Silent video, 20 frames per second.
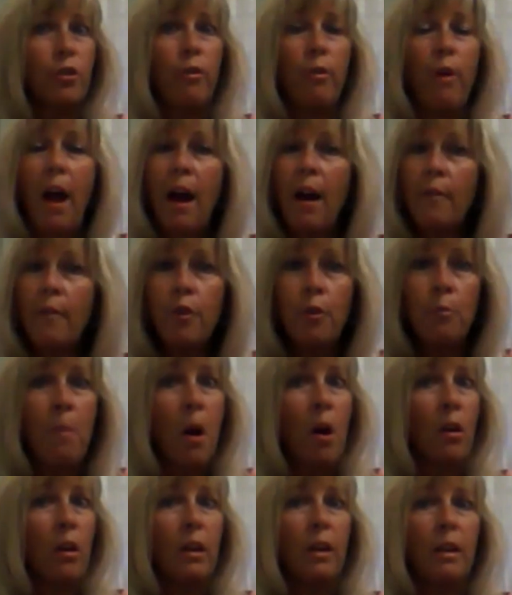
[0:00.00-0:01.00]
You have your
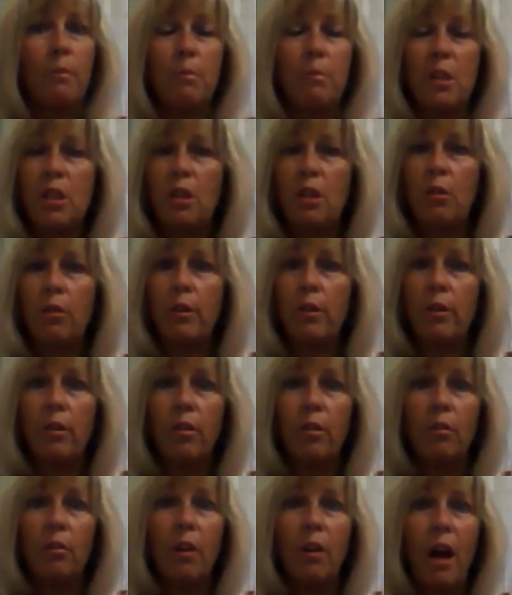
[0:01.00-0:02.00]
marketing
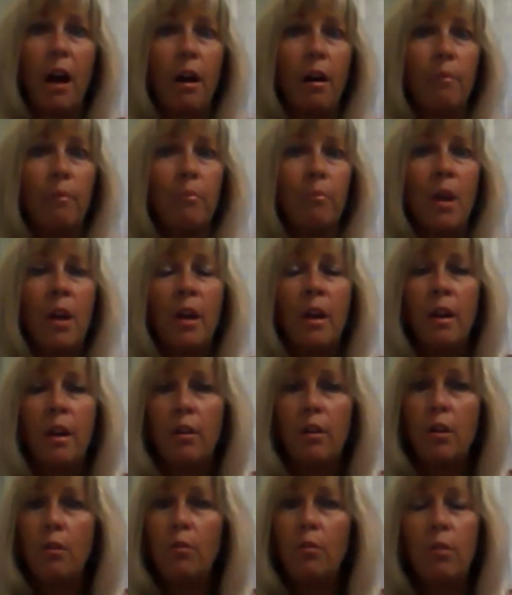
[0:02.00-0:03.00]
material.
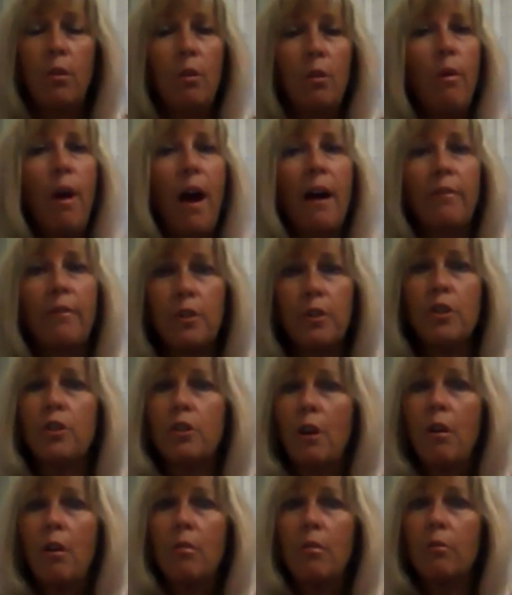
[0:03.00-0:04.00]
You have to
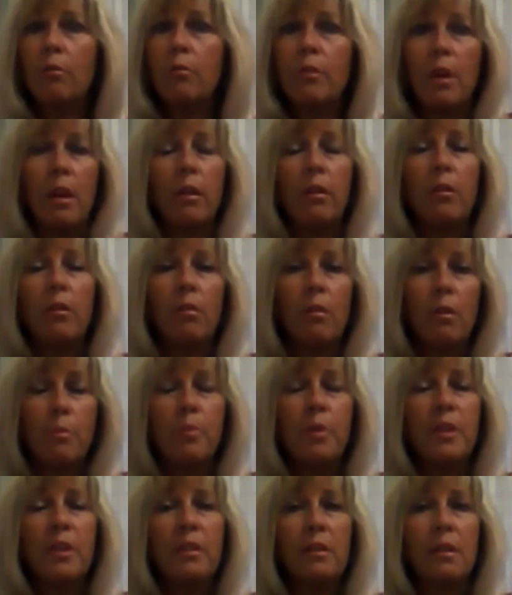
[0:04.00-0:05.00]
show that you're a
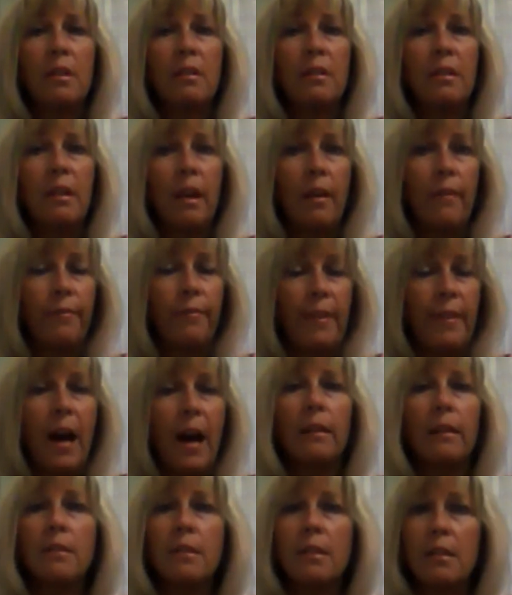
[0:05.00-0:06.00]
business if
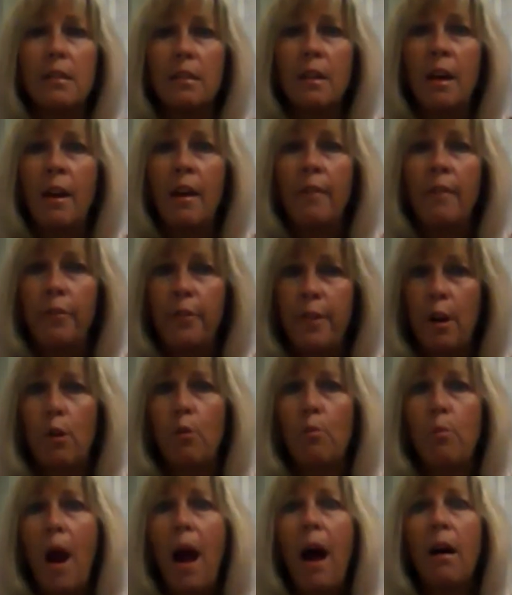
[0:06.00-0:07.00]
that's their
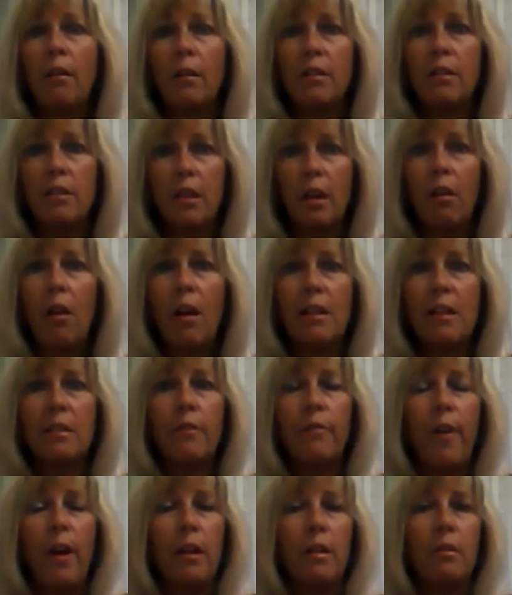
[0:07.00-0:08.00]
route, is to
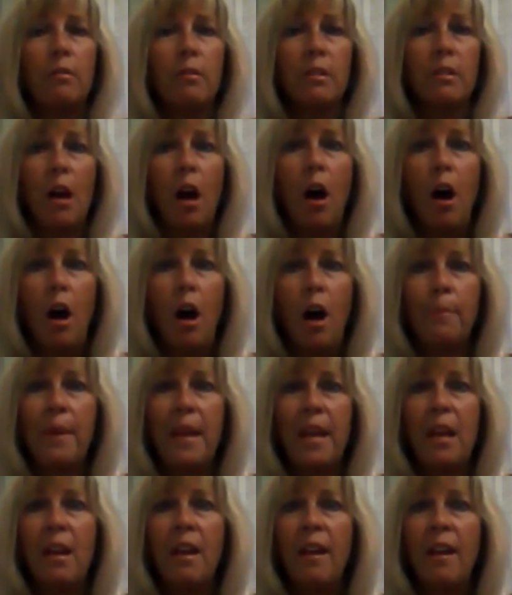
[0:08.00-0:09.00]
classify you as a
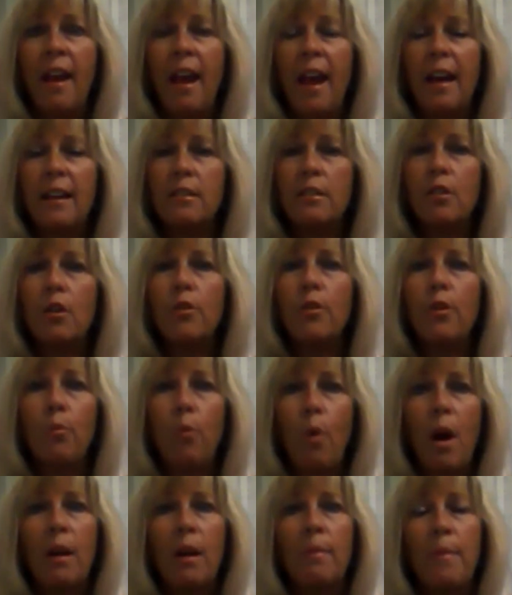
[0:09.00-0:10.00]
hobby. And so you
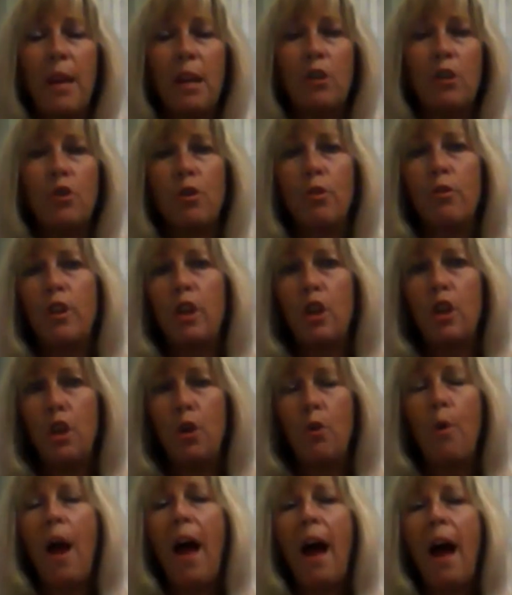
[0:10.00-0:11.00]
want to make sure that
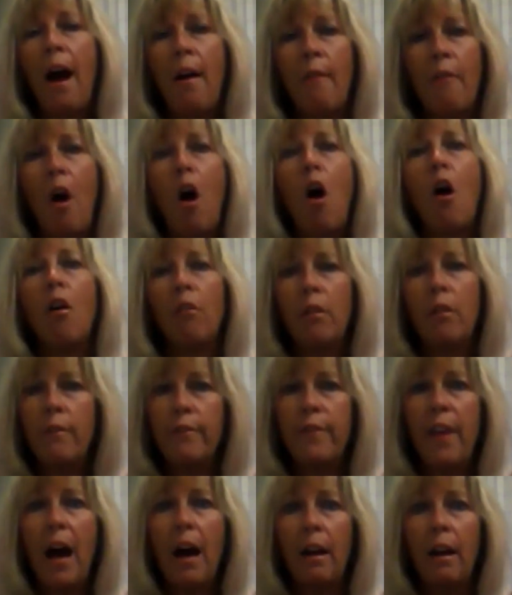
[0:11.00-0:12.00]
you have all
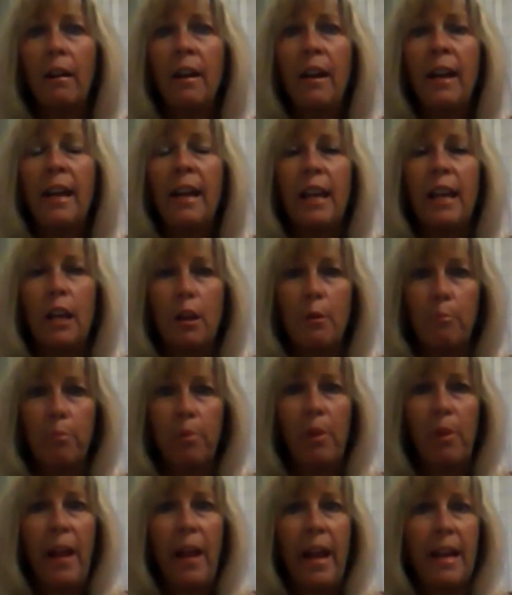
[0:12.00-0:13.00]
of that in
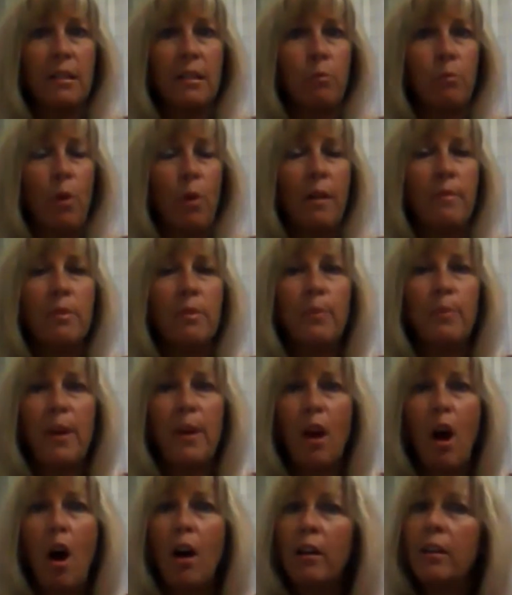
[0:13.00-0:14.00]
place. When I was
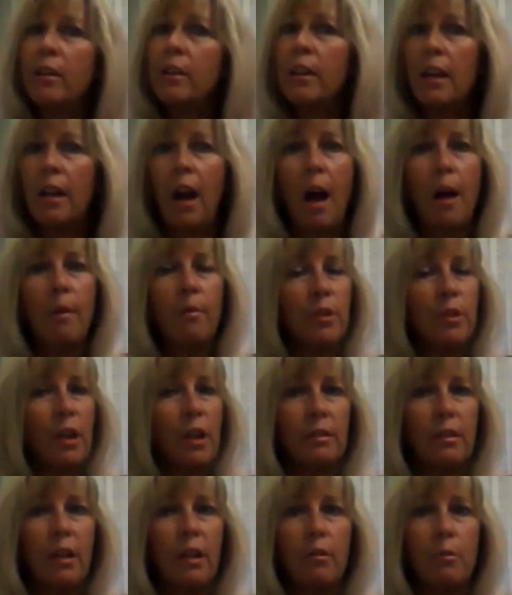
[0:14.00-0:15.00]
being audited, I would
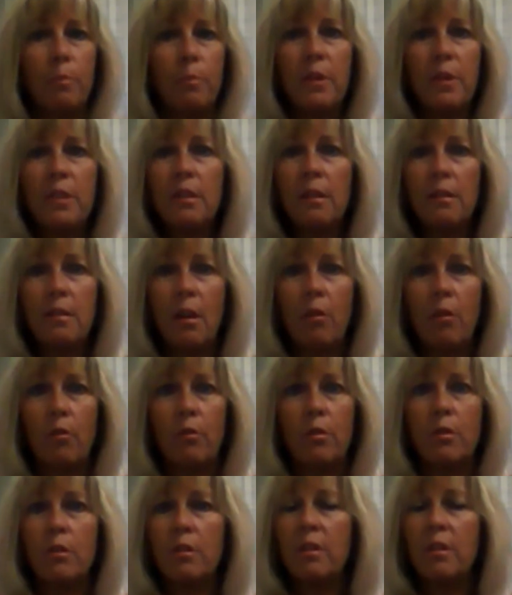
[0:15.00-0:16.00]
talk to other business
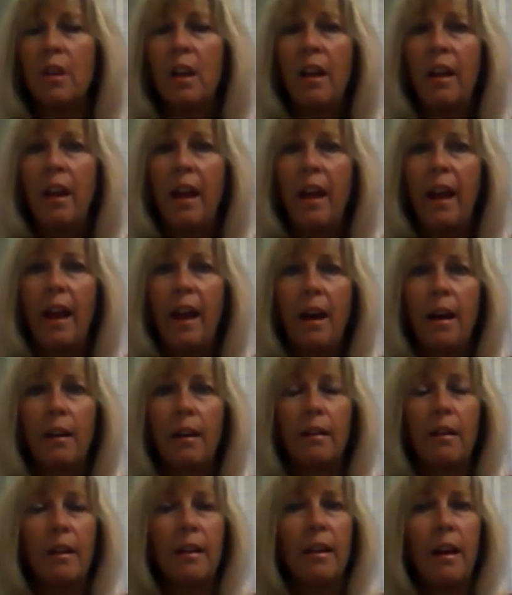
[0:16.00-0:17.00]
owners,
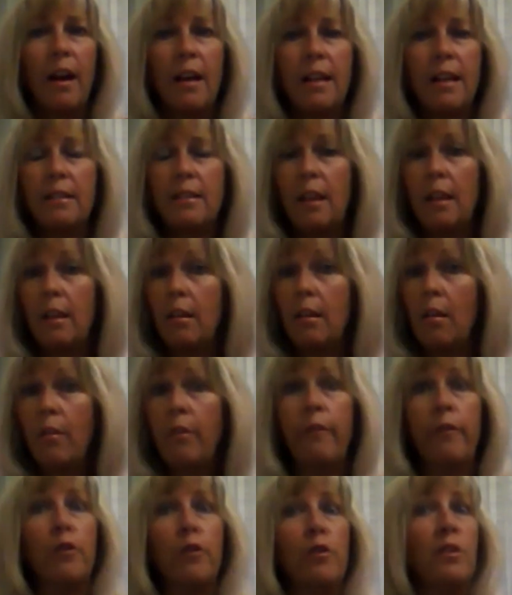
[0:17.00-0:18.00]
and I'd say, you know,
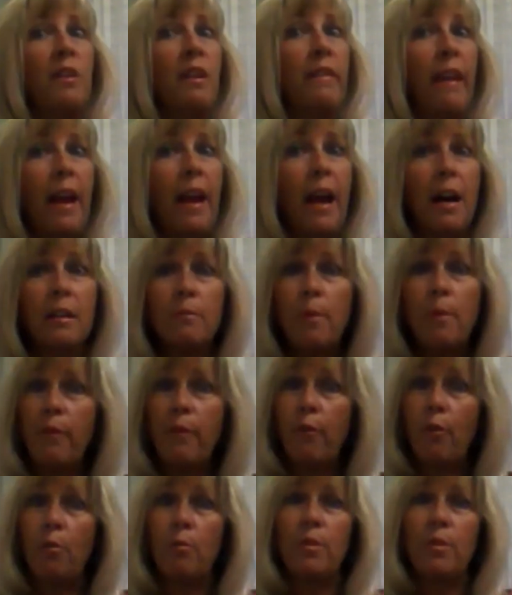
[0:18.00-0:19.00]
the first thing they asked me
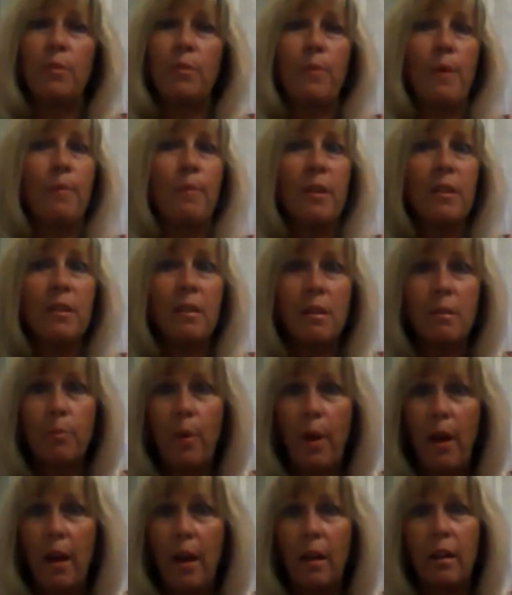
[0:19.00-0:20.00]
for was my business
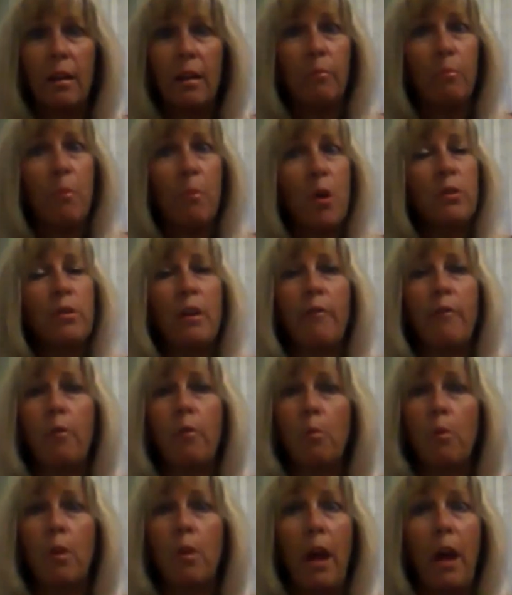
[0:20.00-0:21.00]
plan, and most of
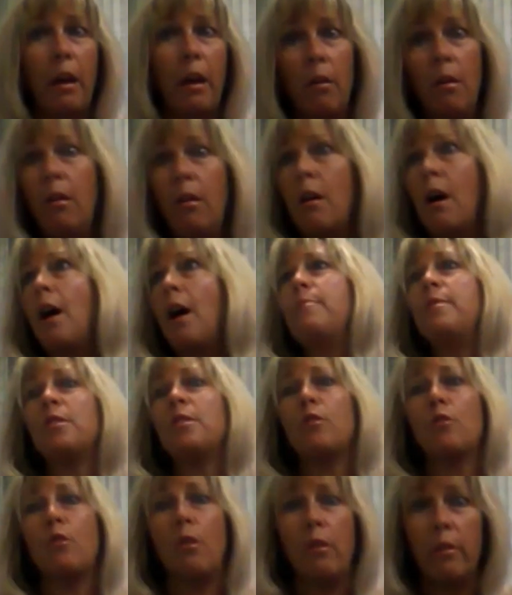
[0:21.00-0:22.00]
them were like, oh, I'd be
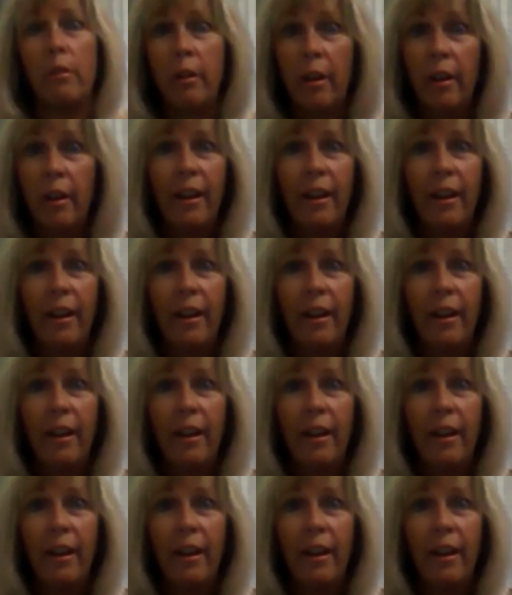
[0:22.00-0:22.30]
screwed.